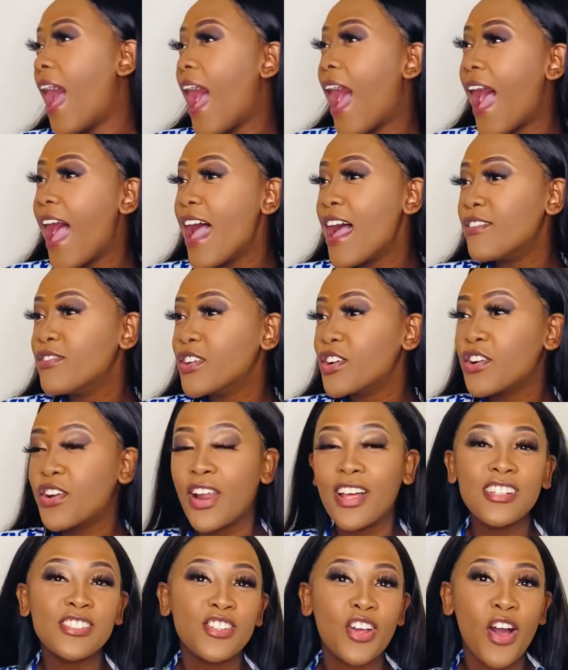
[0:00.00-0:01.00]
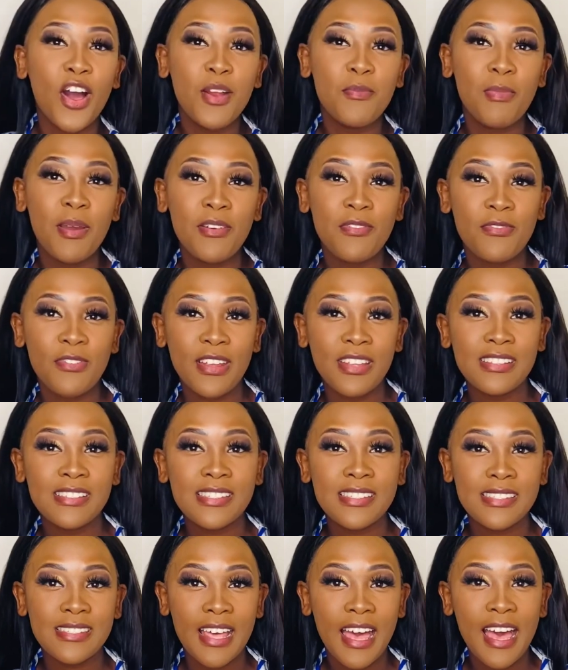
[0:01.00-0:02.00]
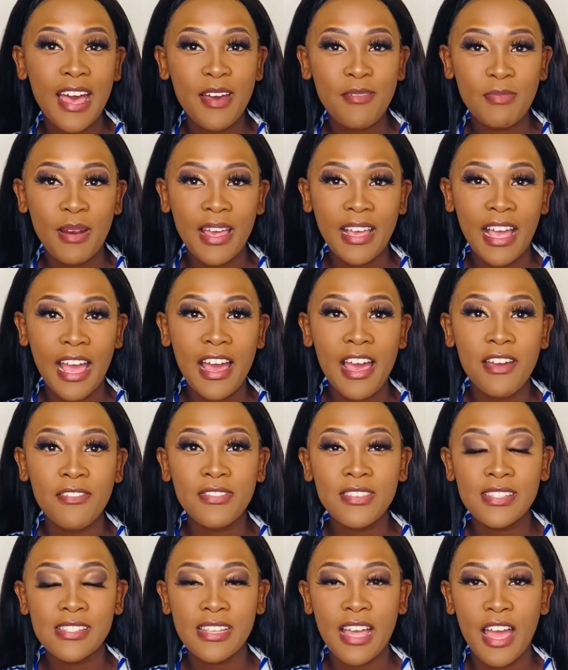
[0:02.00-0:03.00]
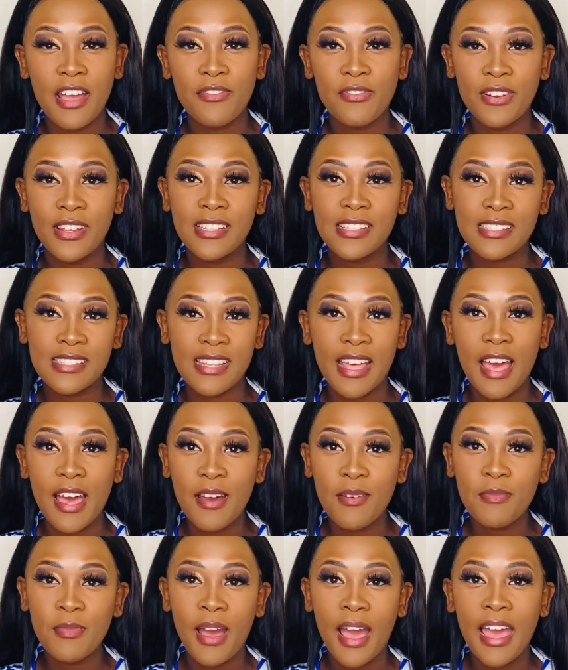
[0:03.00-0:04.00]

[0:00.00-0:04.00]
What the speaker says: I have a crush on my friend Sam. Like, I have this guy friend Sam.